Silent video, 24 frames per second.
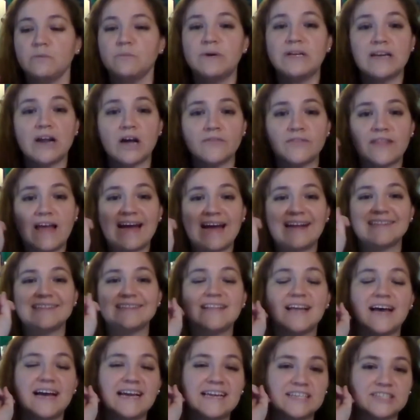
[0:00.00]
when that
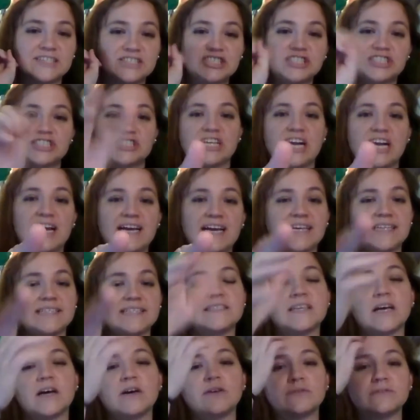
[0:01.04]
light
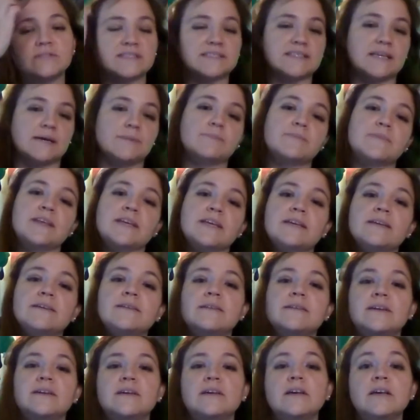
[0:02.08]
shines onto something,
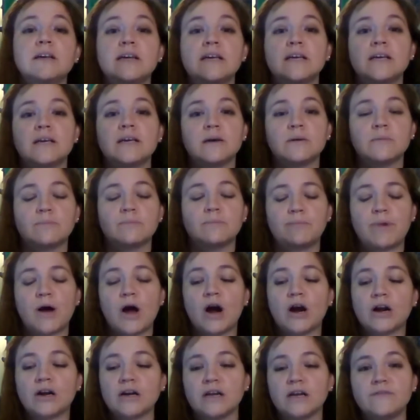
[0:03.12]

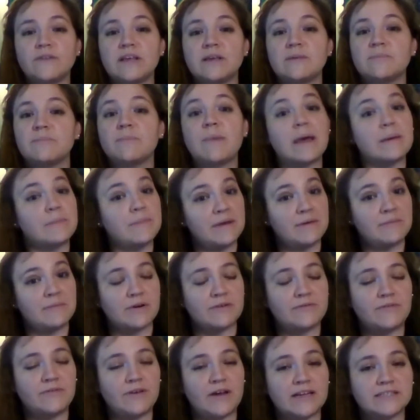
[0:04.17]
part of it may be
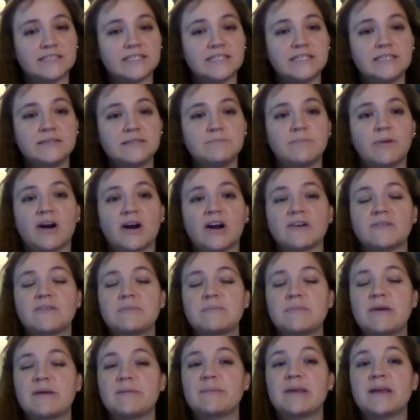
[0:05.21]
reflected, part of
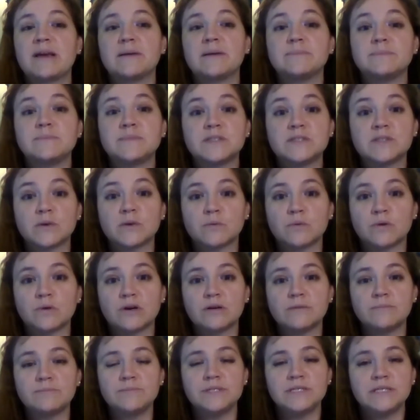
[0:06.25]
it may be
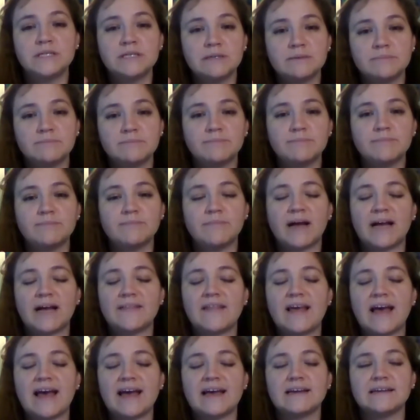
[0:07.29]
absorbed by
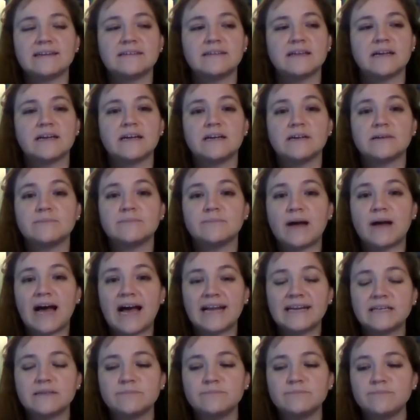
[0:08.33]
that
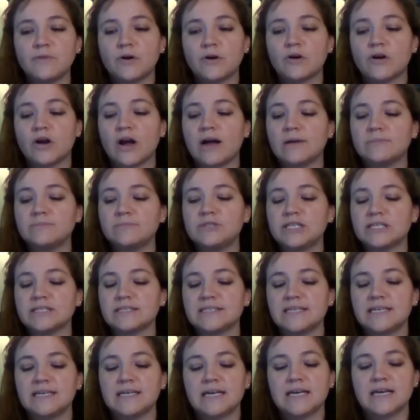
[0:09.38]
item or
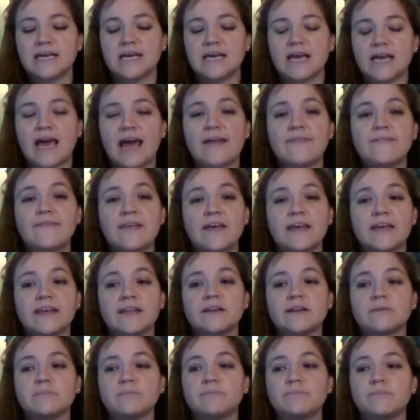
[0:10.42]
object,
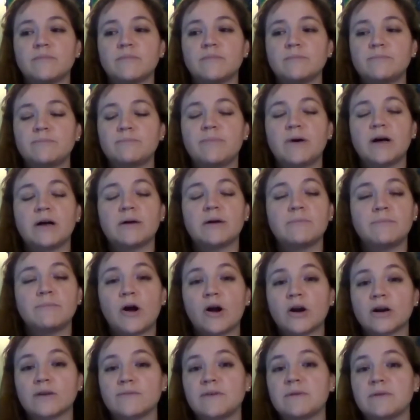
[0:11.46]
but
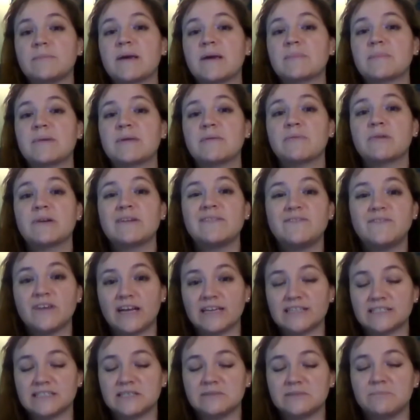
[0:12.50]
part of it may be
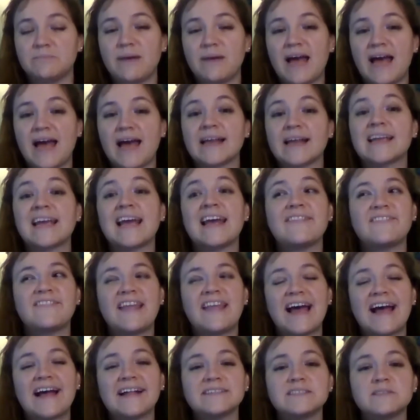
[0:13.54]
reflected back, and
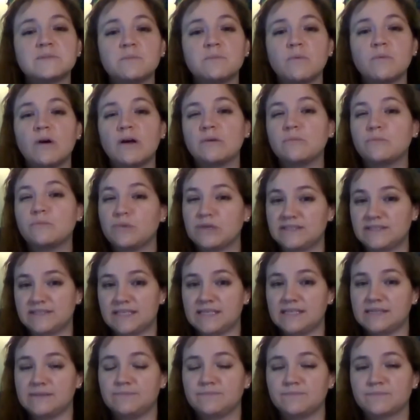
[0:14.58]
that's what we
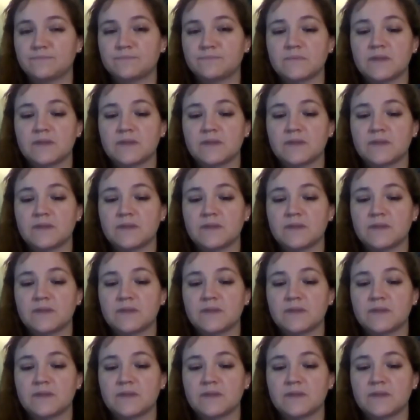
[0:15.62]
see.